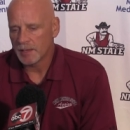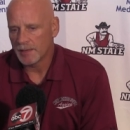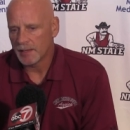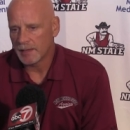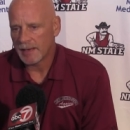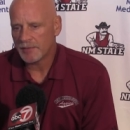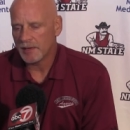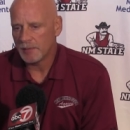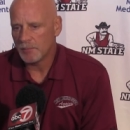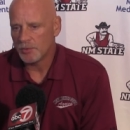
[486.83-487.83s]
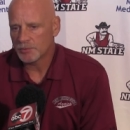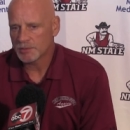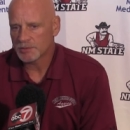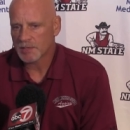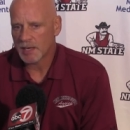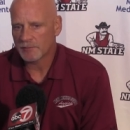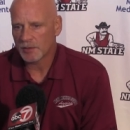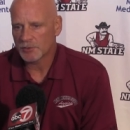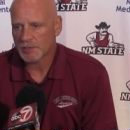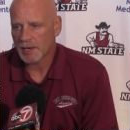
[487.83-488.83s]
and then Anthony Muse is kind of
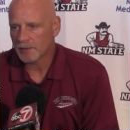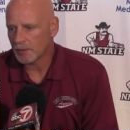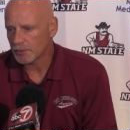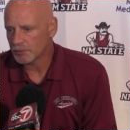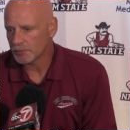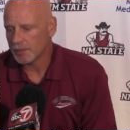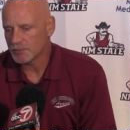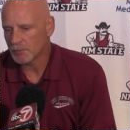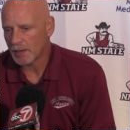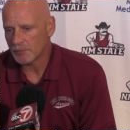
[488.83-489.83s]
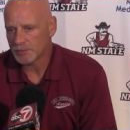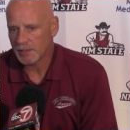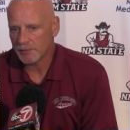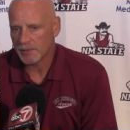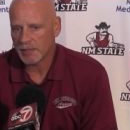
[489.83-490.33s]
our jack-of-all-trades wide receiver.